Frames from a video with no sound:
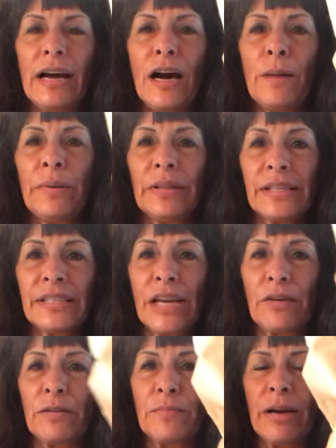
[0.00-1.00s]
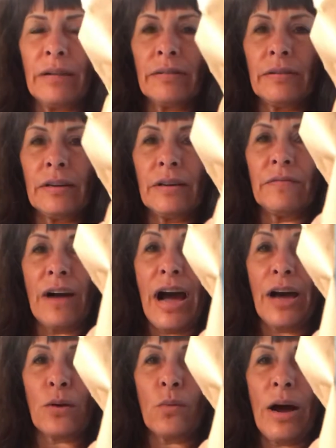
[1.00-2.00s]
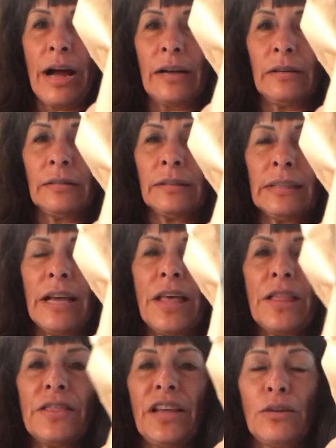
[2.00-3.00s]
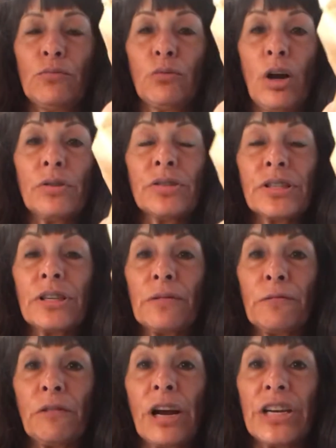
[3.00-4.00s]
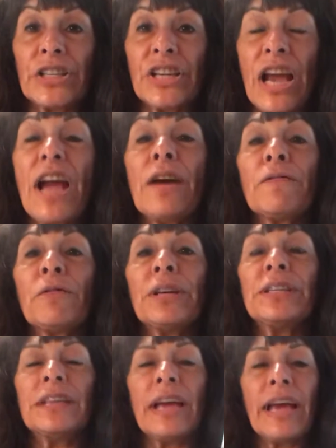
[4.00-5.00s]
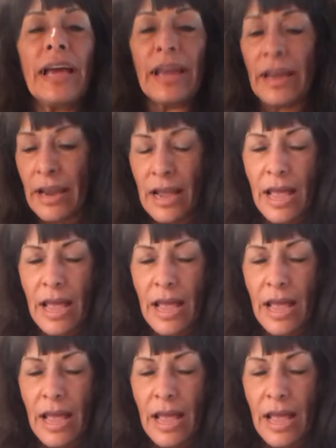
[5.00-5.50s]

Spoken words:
up on the Sacred Mountain of Idlewild. They roast it fresh every day.